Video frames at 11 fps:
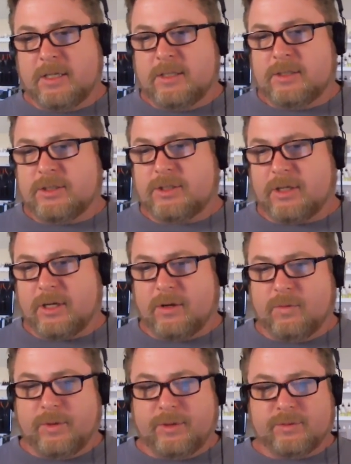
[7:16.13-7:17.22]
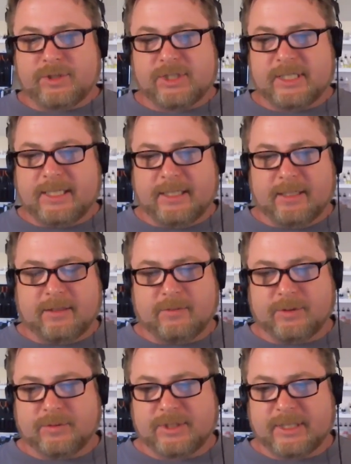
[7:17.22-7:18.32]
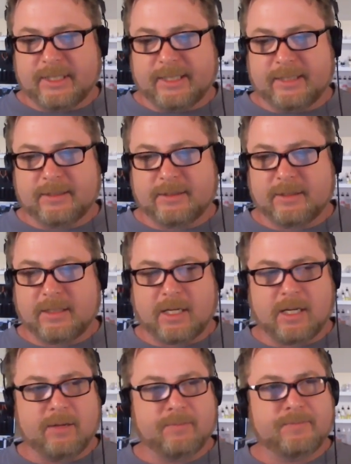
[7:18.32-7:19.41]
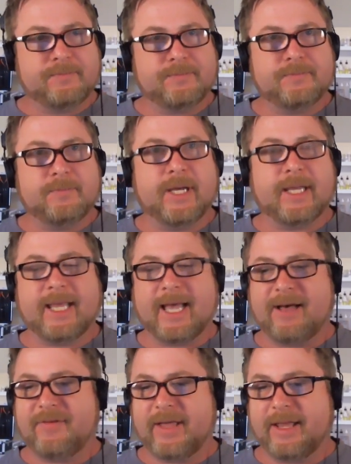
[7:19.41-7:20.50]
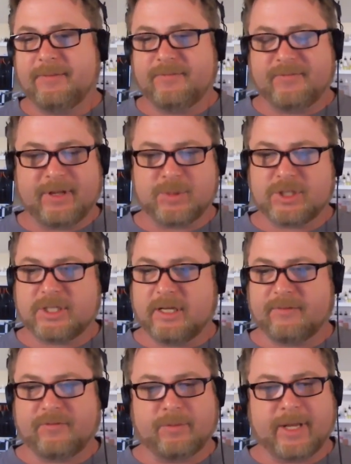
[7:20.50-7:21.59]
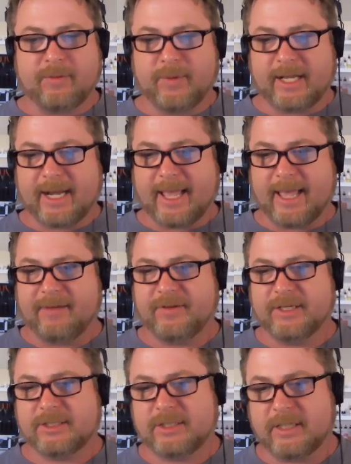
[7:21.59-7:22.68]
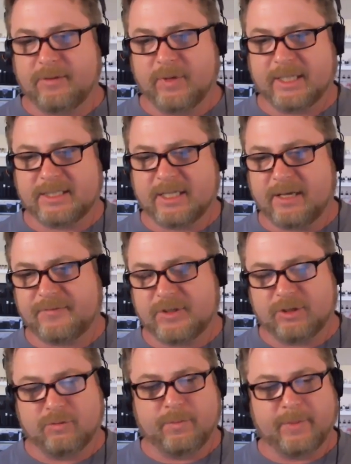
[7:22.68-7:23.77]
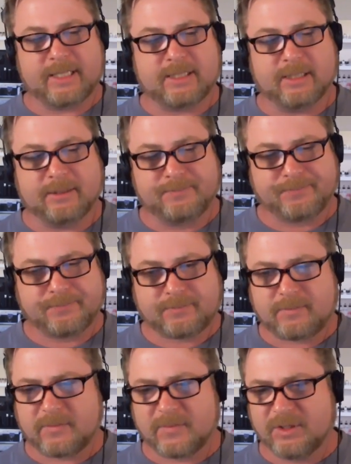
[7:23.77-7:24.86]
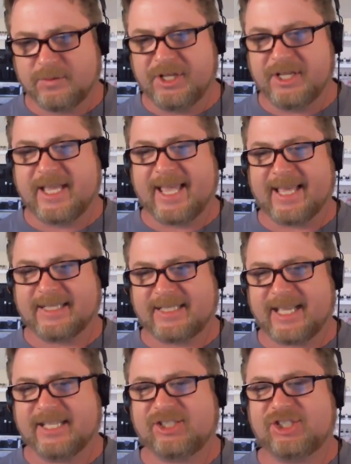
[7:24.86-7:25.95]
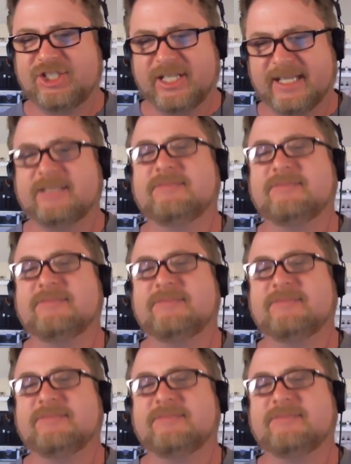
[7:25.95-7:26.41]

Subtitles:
so we will see. We will see. But yeah, I've had Vapor's Tongue for about a week and a half, and it's really tough to do mixing when you can't taste shit.